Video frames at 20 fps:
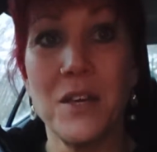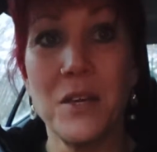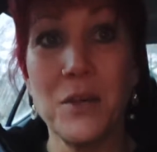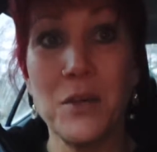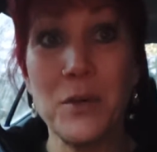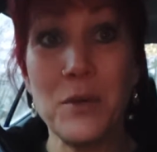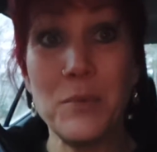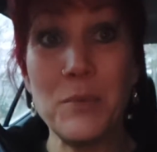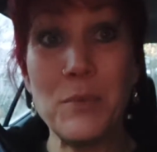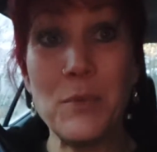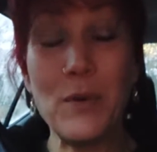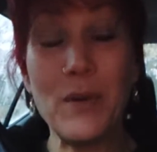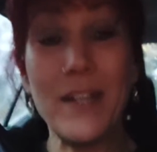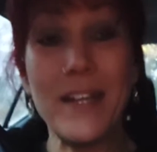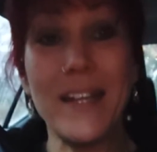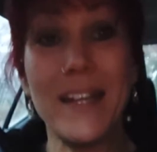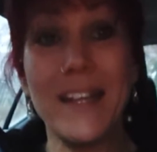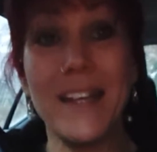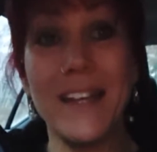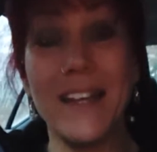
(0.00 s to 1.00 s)
Good
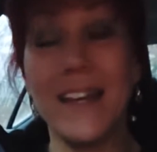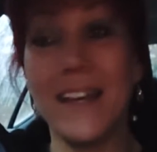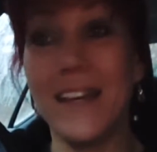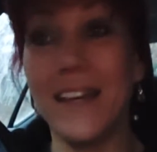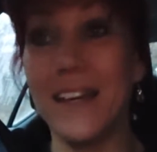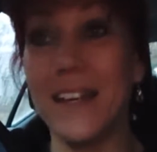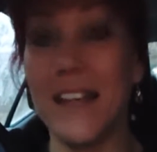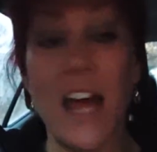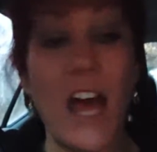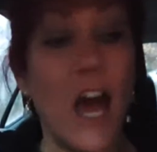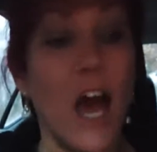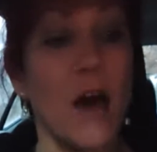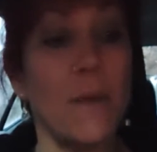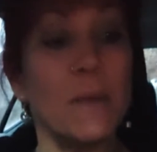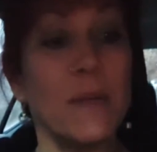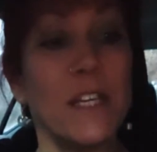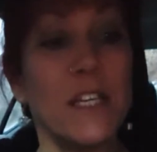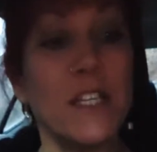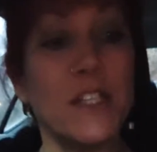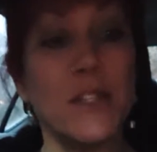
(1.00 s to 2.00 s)
morning and
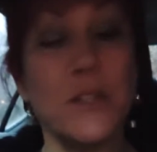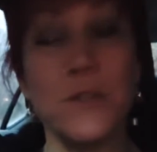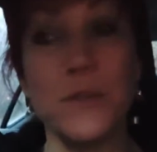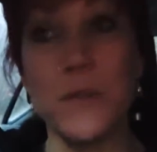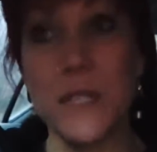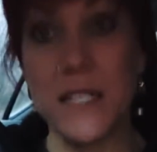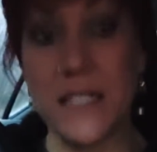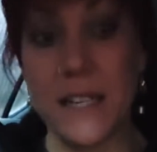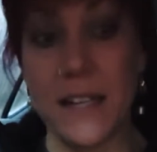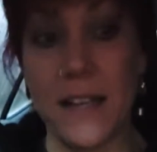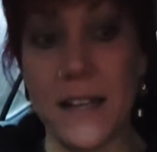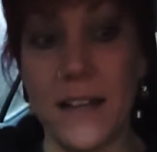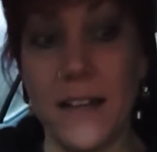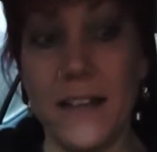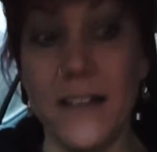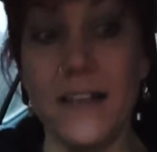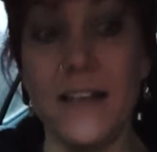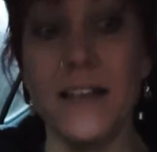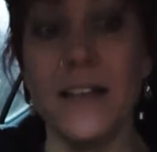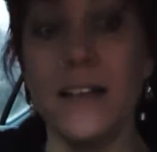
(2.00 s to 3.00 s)
happy
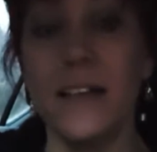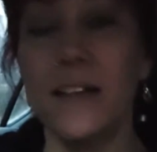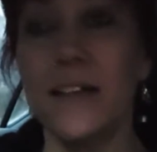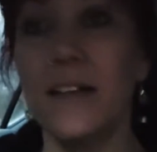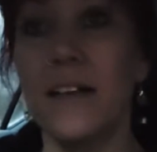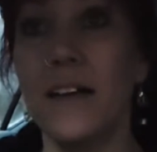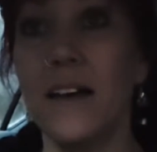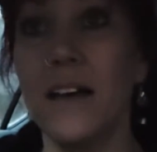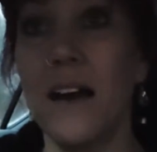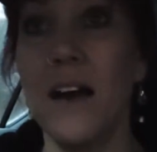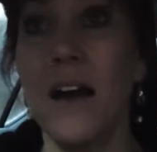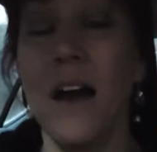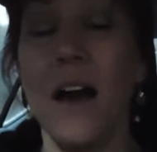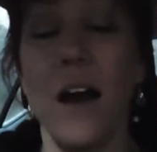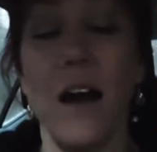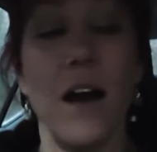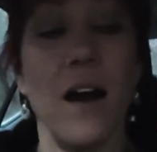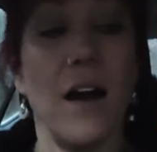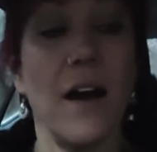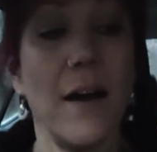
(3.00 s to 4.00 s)
Tuesday.
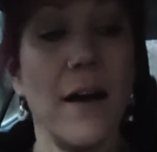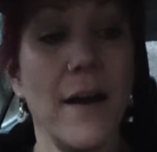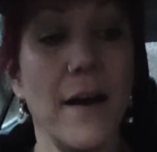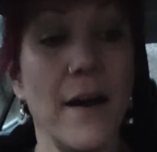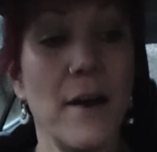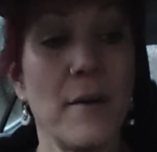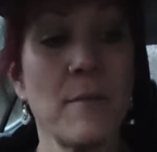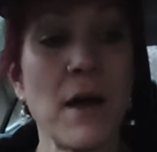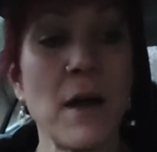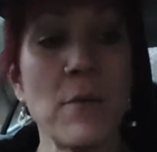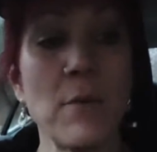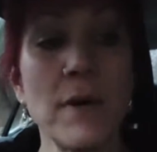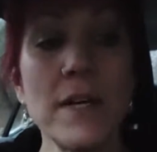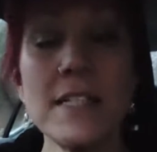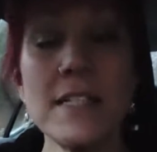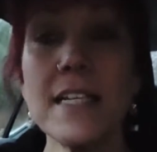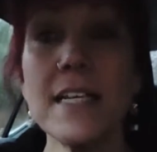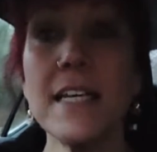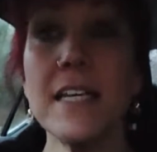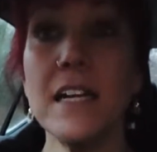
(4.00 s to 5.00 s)
I
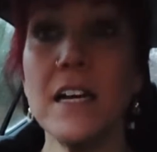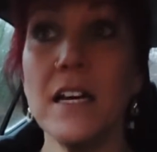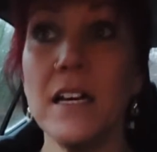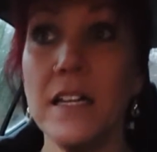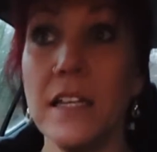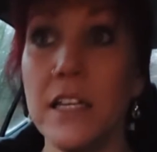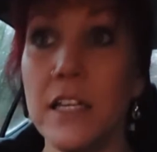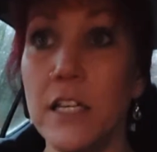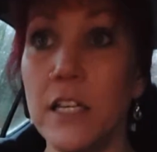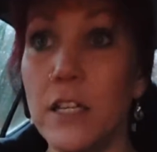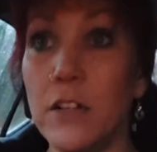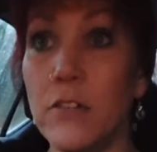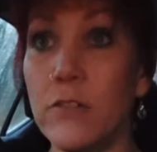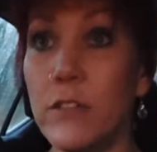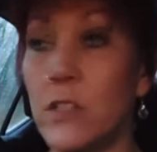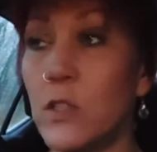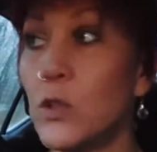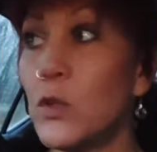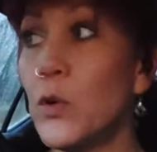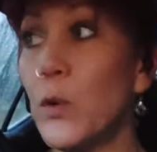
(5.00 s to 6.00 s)
wanted to get on here
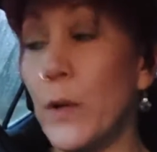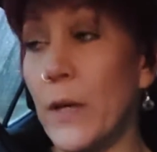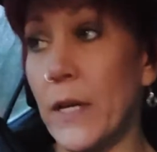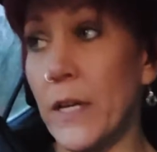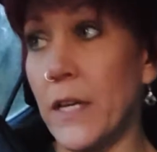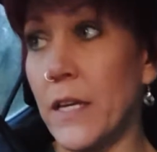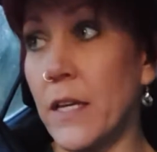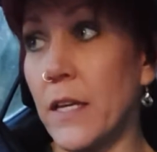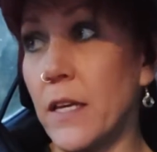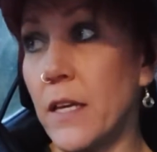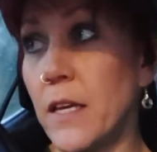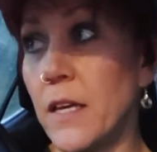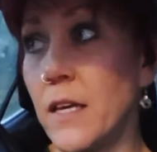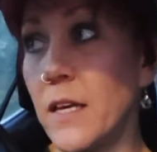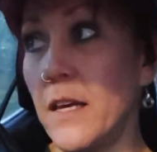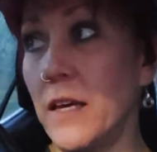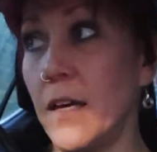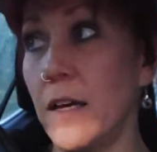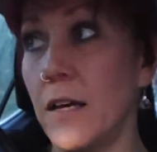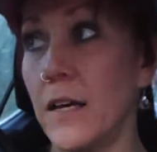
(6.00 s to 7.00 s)
real quick
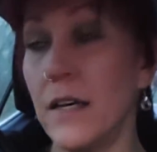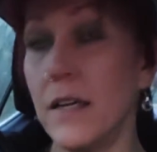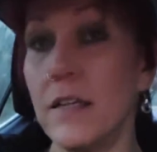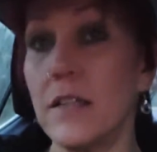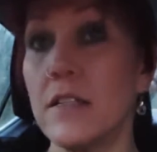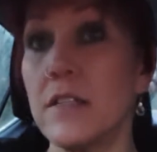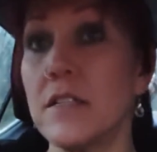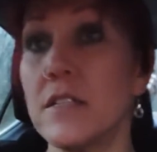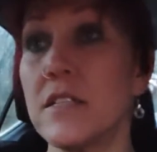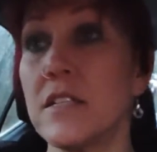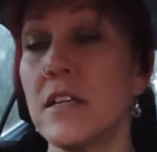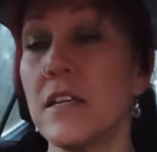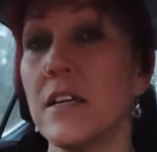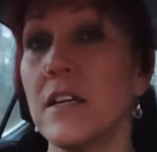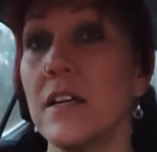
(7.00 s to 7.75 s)
and